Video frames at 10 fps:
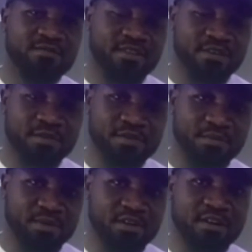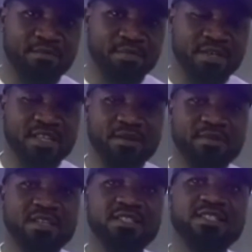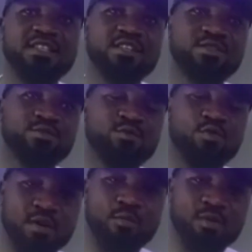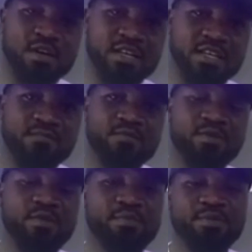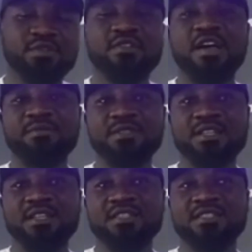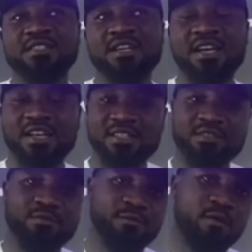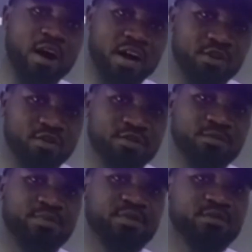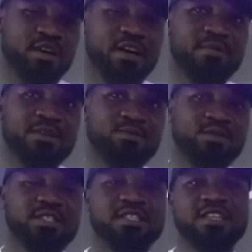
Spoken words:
500 milligram per tablet. So commonly, we prescribe is for adults, we prescribe as what?